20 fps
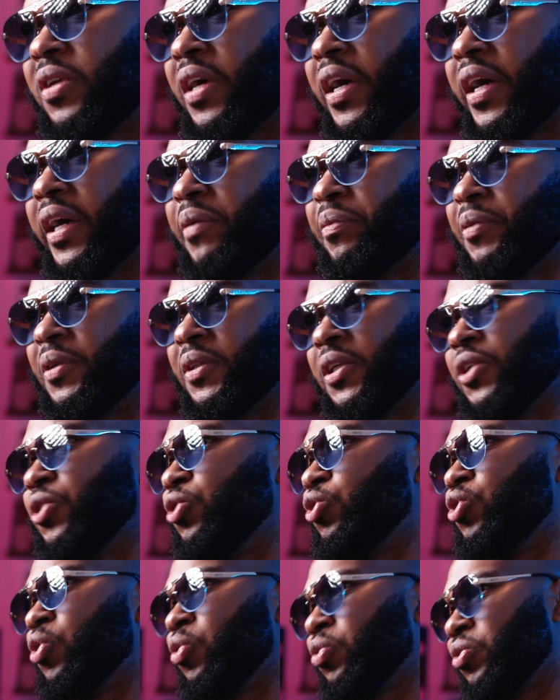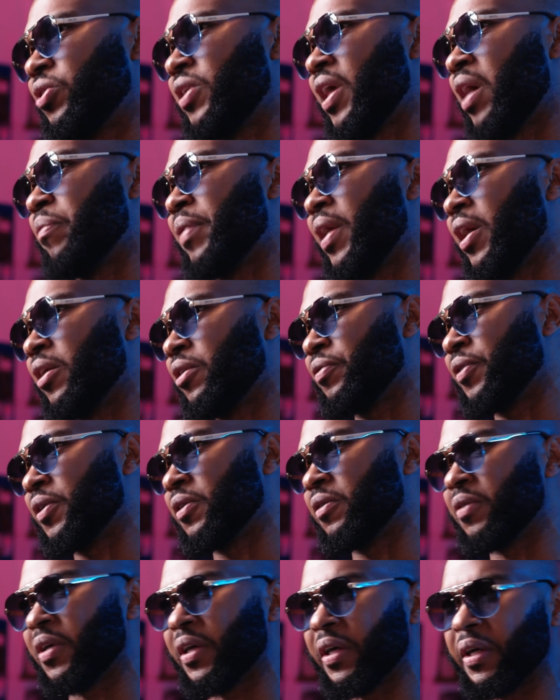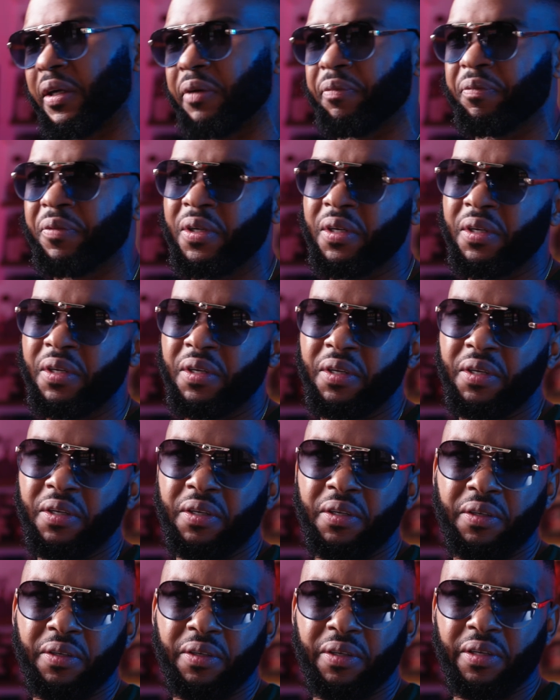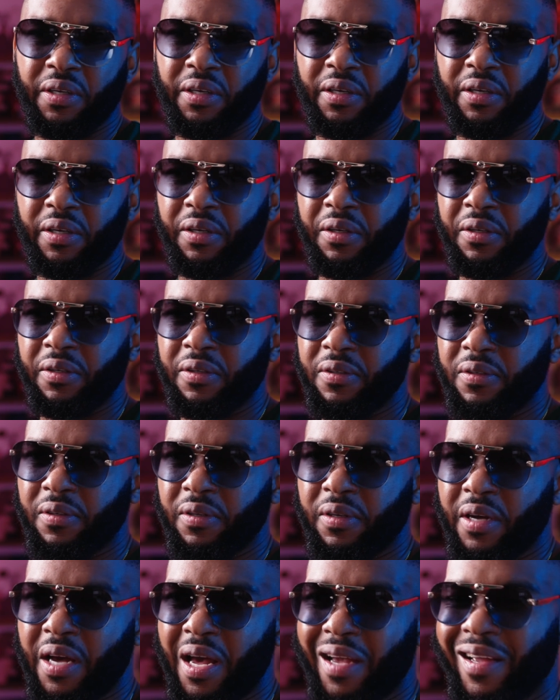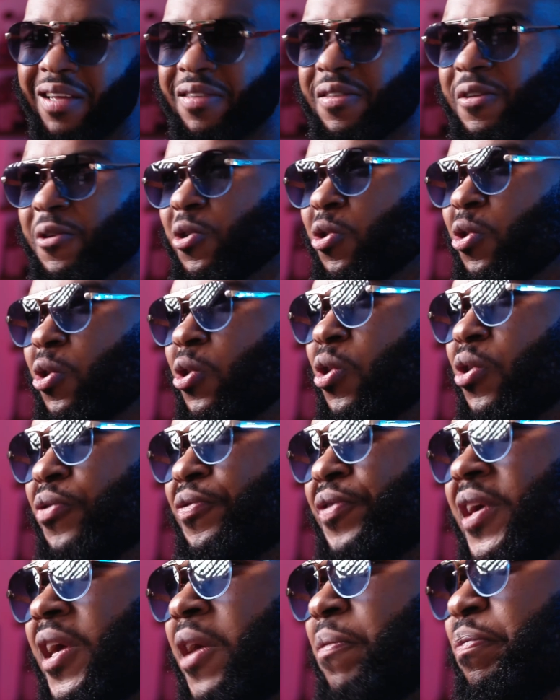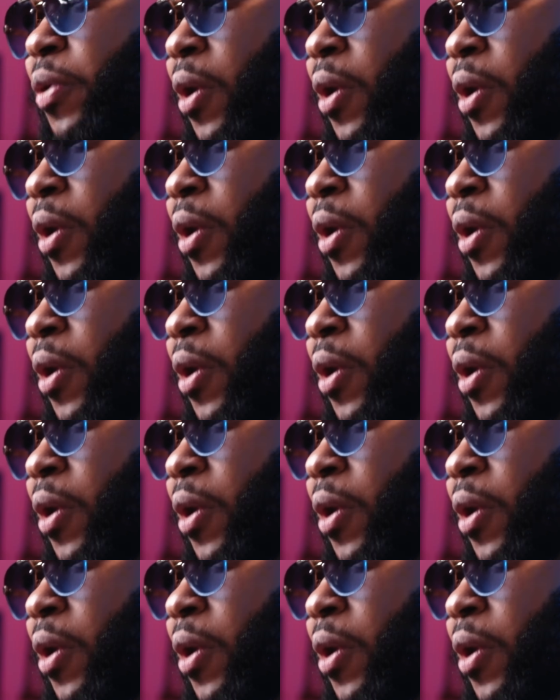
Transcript: time and then you don't step out of it. And I guess I know a lot of hip